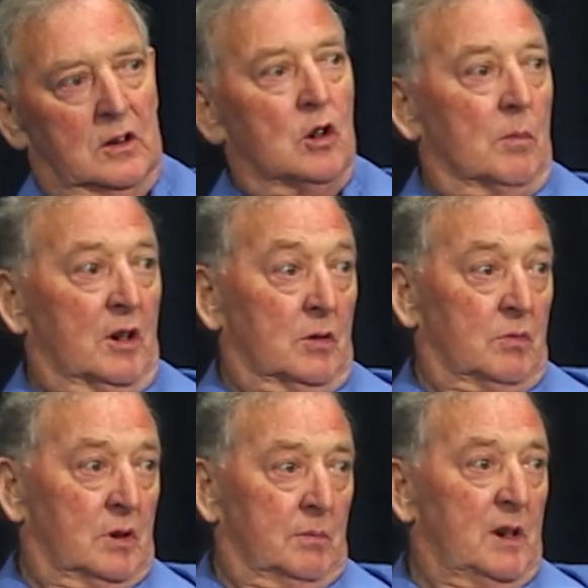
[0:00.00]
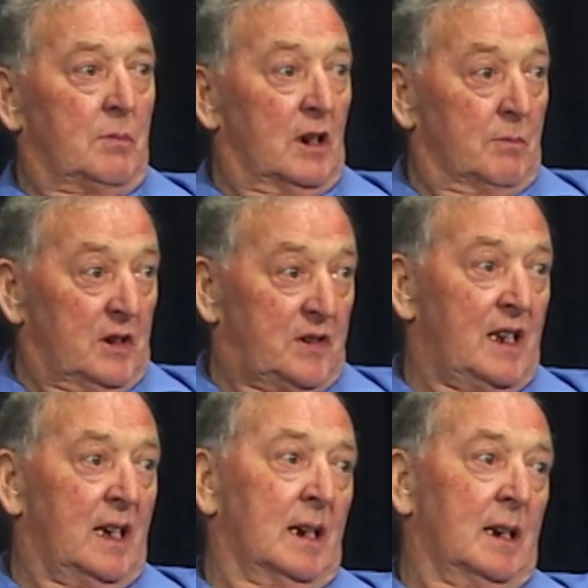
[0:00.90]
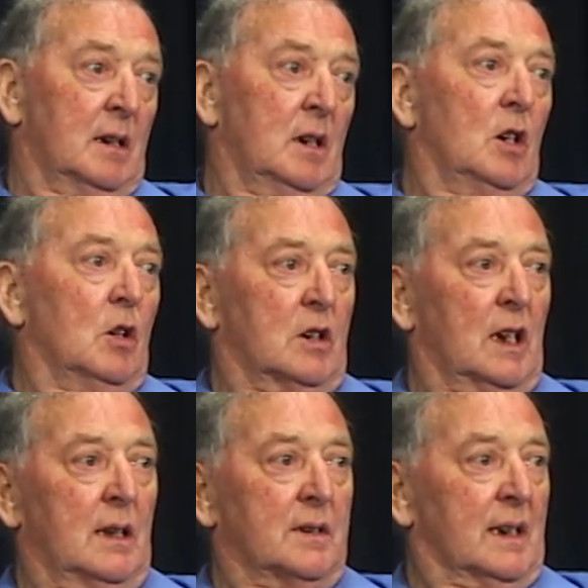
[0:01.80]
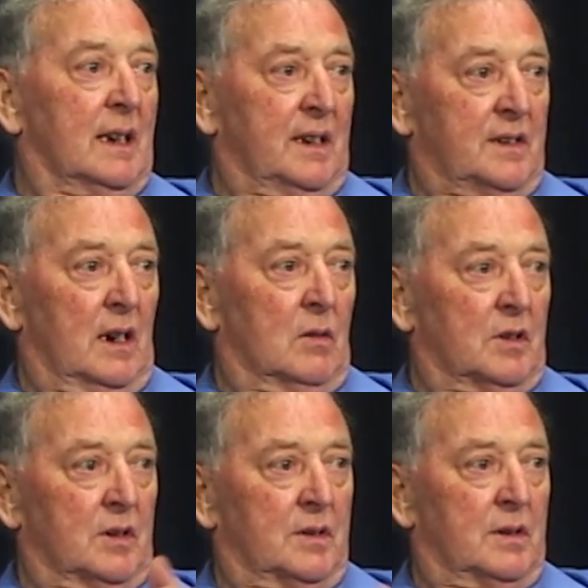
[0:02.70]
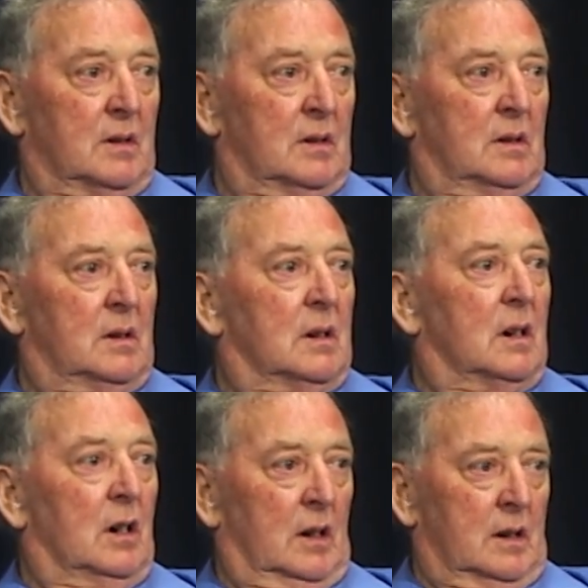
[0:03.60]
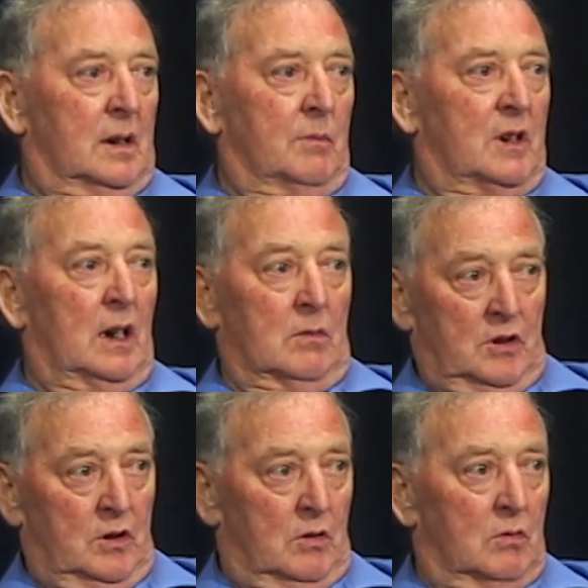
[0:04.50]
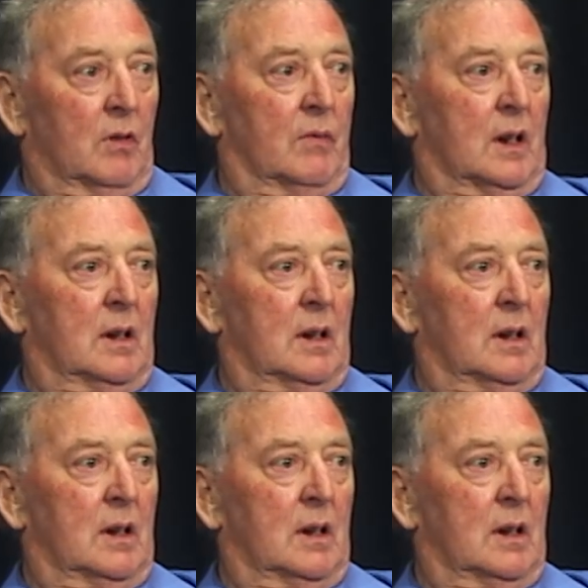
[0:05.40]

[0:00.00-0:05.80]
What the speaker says: You know, because the people are be staying in hotels and guest houses in them towns, you know, roughly.